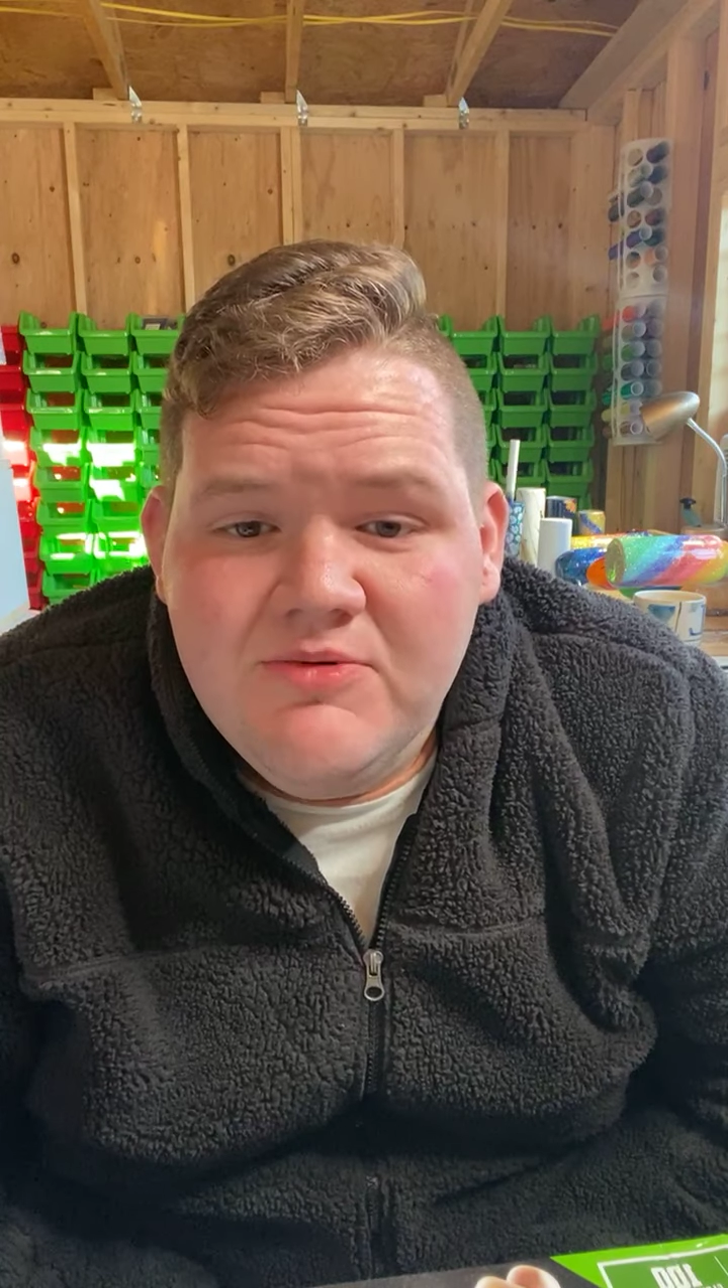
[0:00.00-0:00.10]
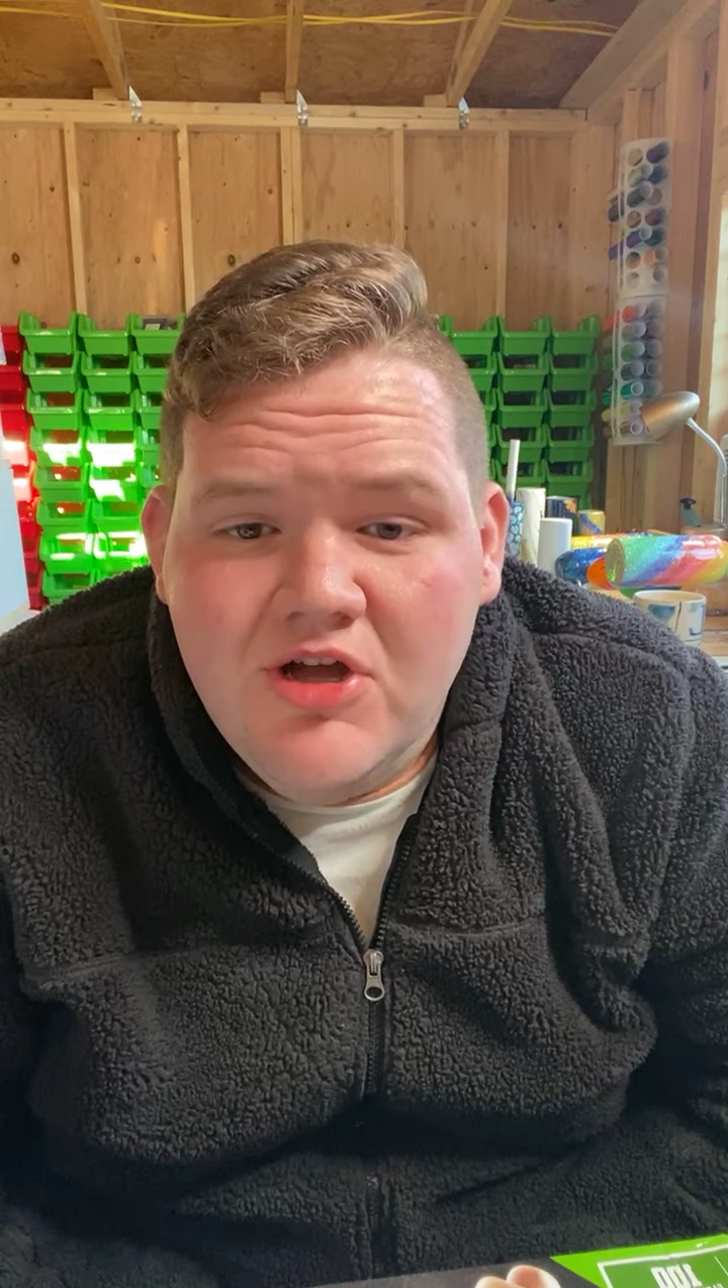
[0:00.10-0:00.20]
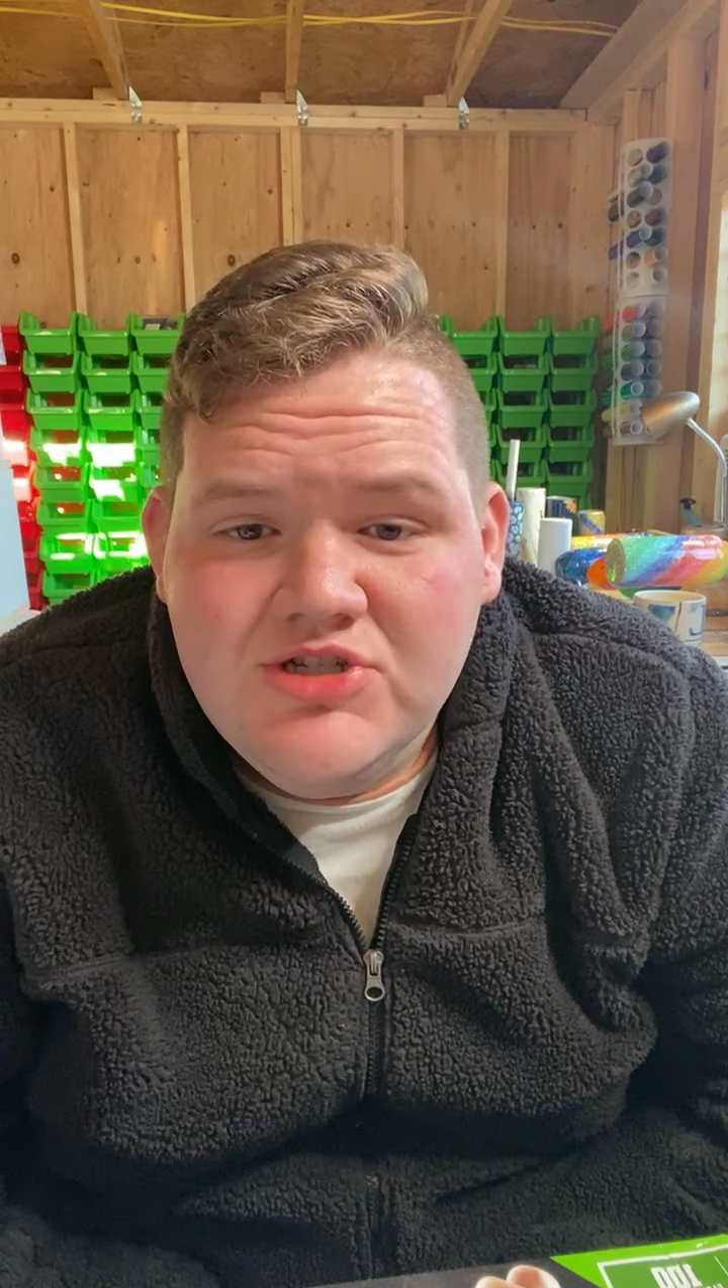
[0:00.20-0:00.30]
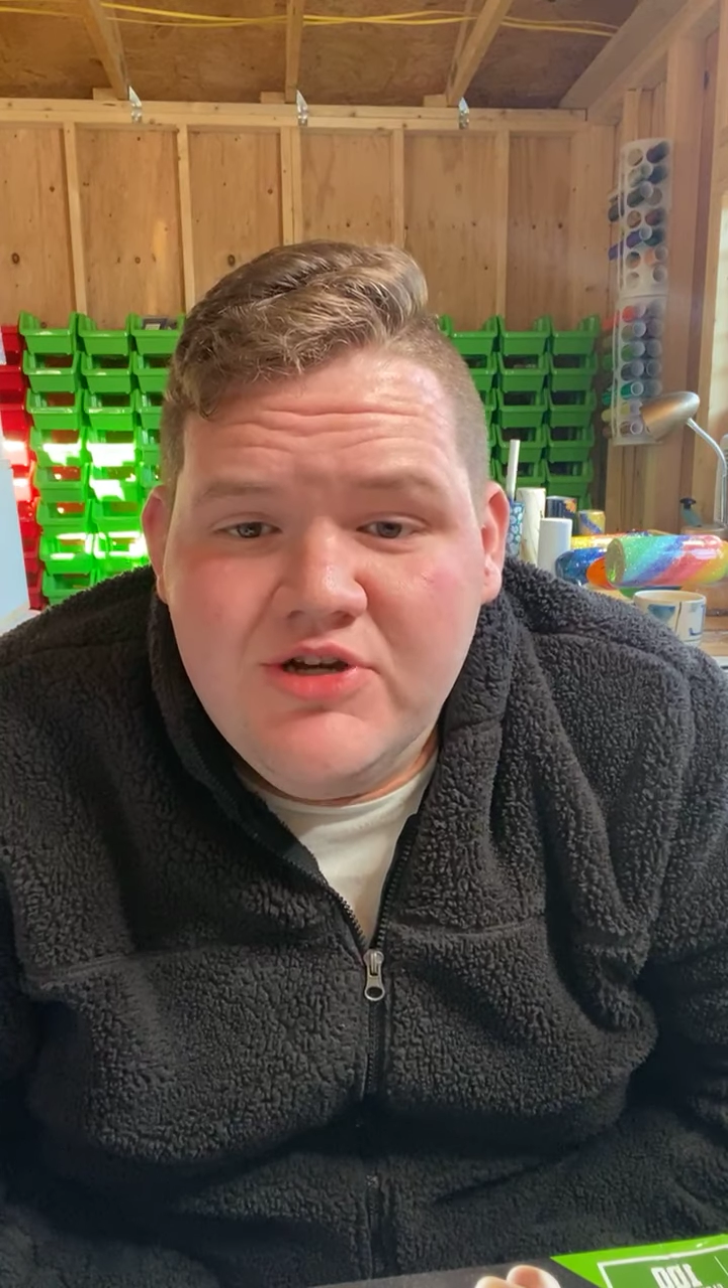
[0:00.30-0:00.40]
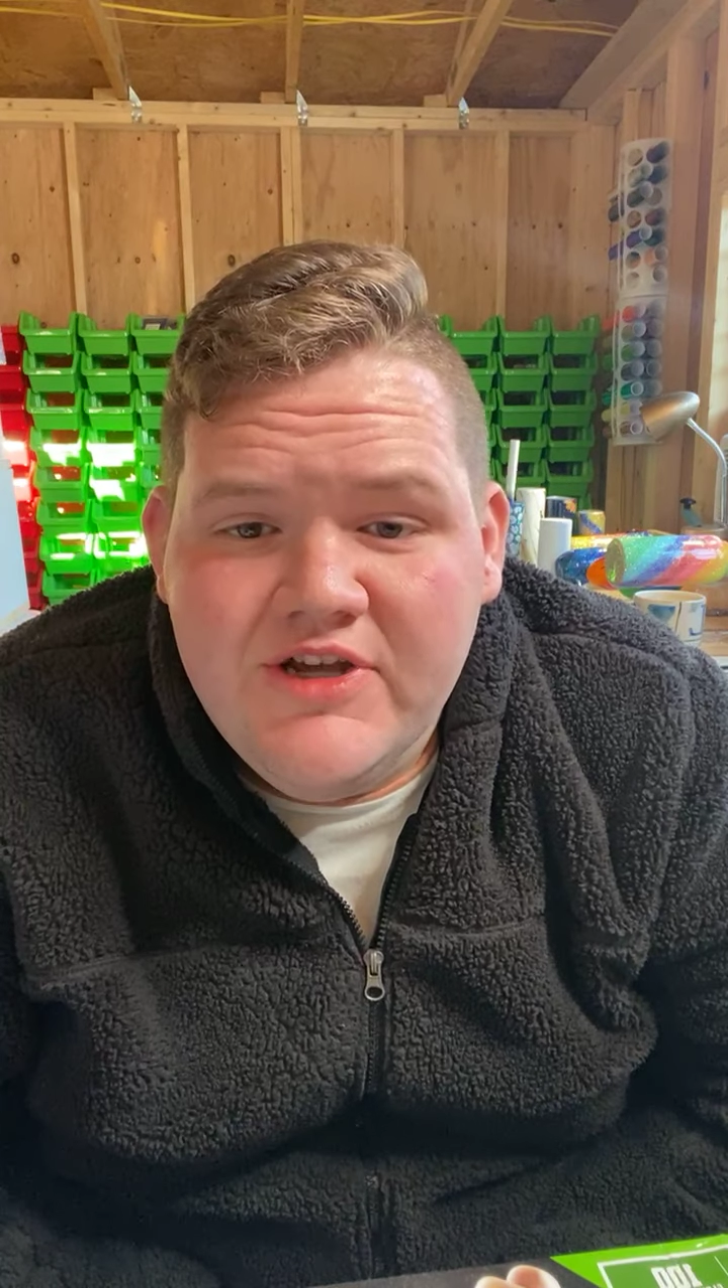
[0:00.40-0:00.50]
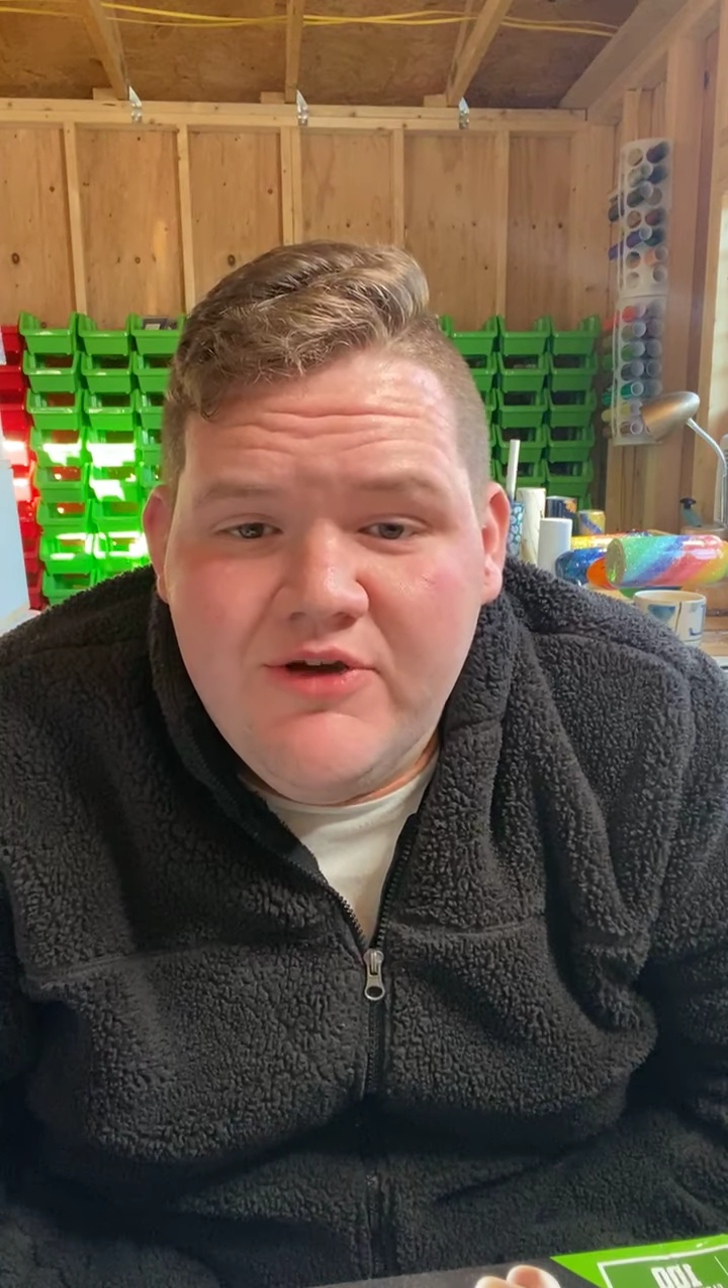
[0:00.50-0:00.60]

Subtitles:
to Australia?